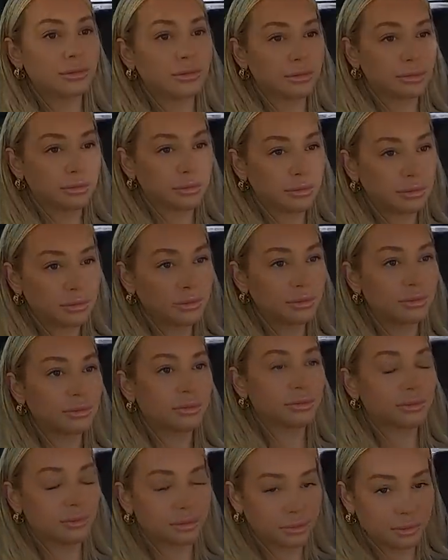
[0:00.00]

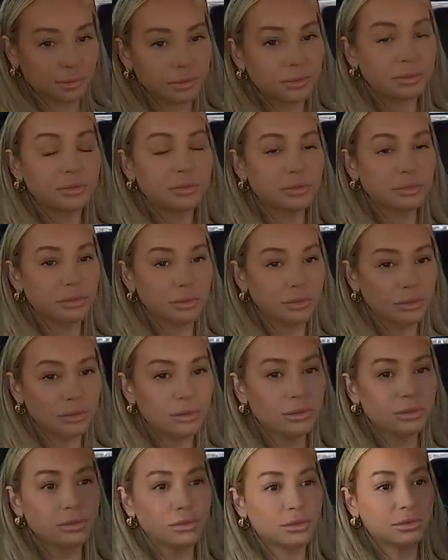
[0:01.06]

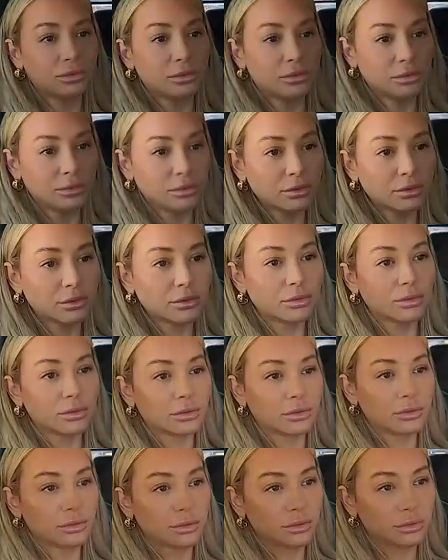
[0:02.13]

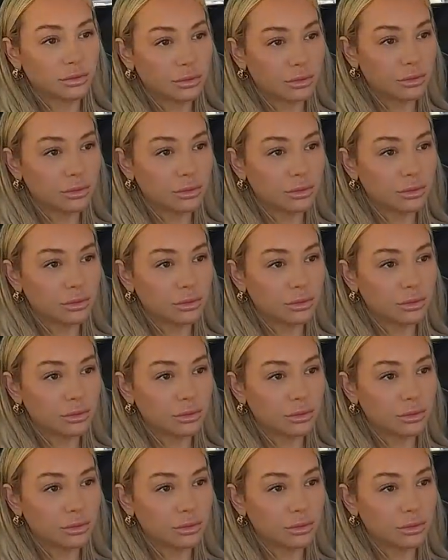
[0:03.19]
No words are spoken by the person on screen.